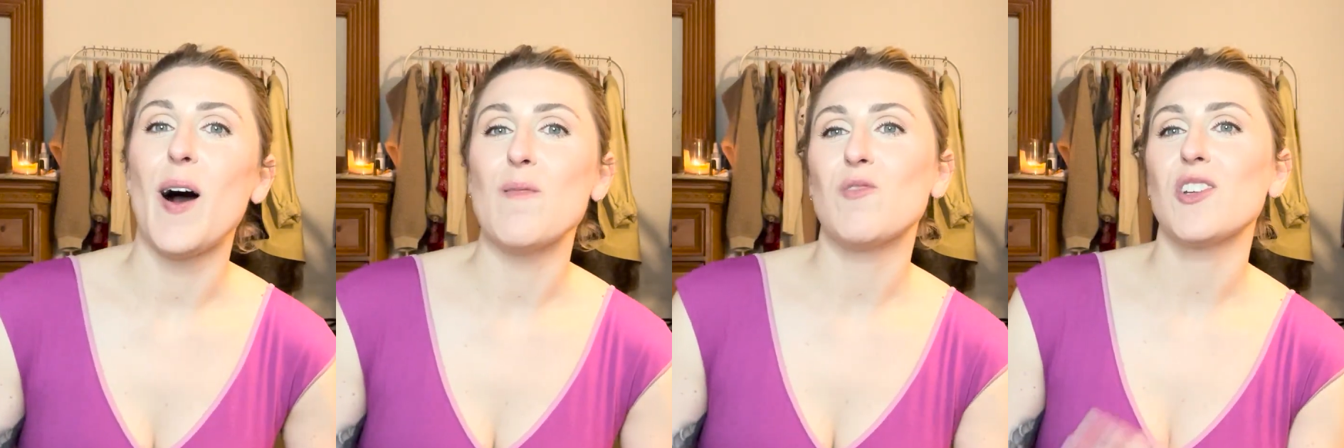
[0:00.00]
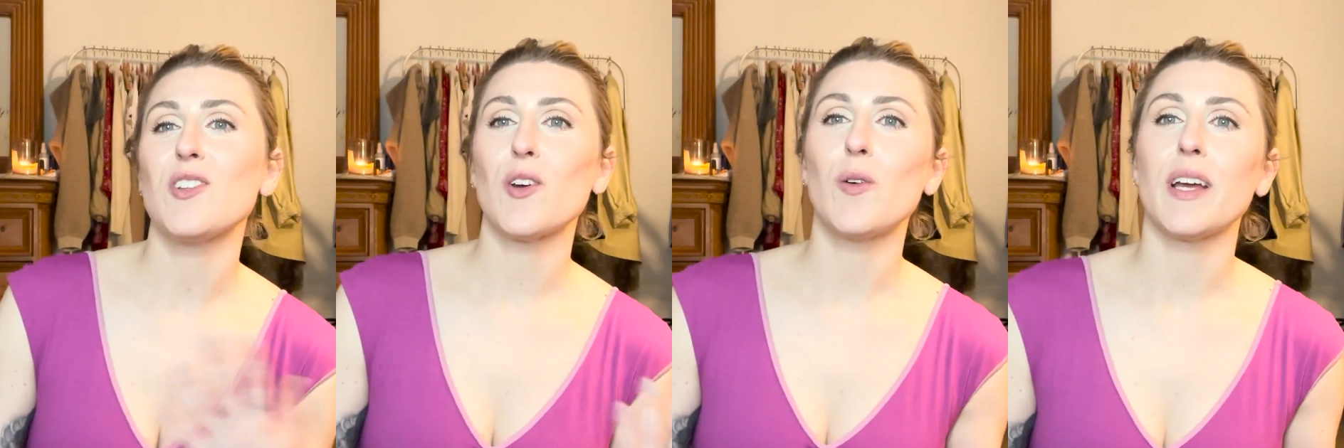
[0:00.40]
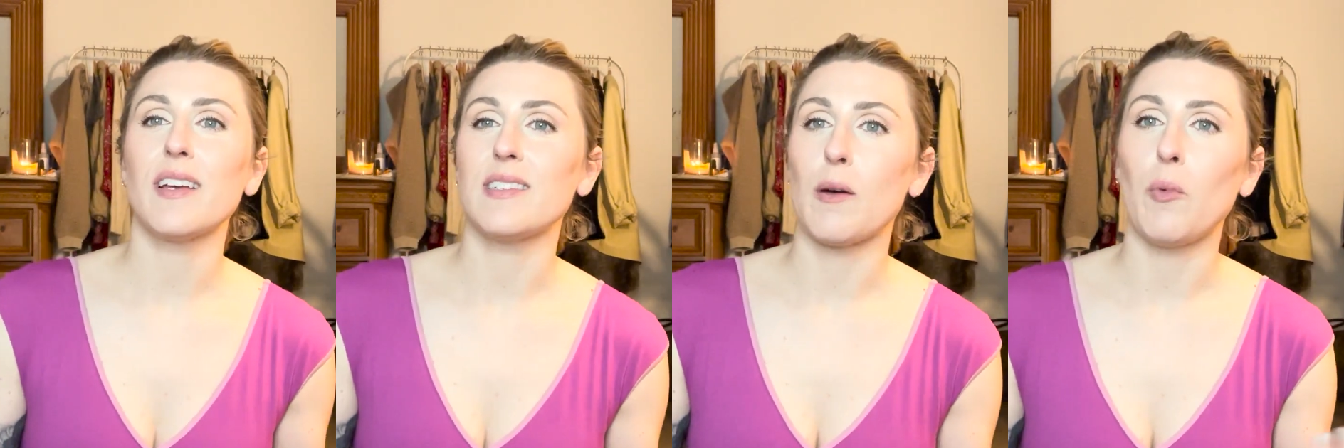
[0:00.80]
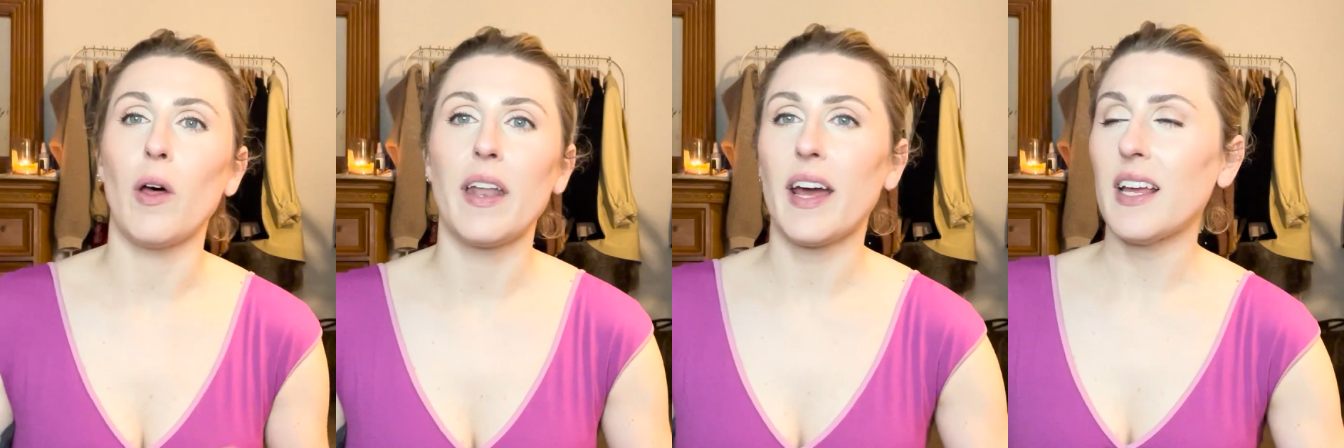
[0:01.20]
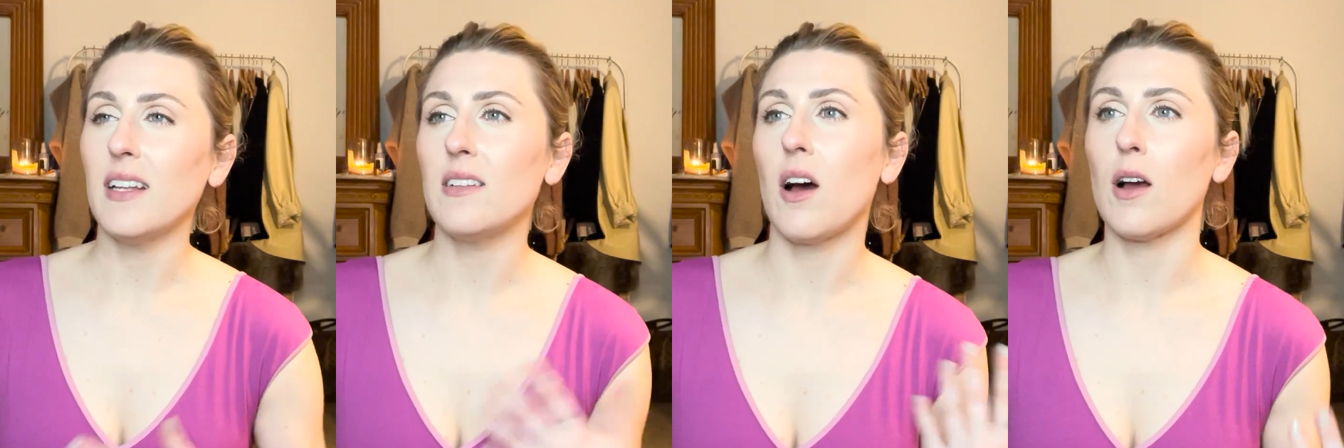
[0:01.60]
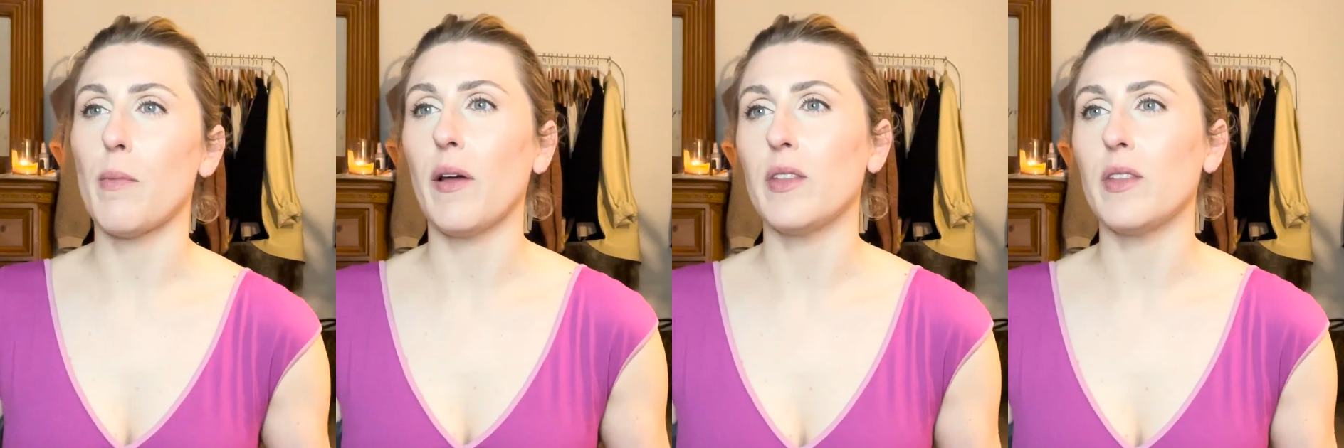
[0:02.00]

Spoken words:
just a quick example, and I can talk about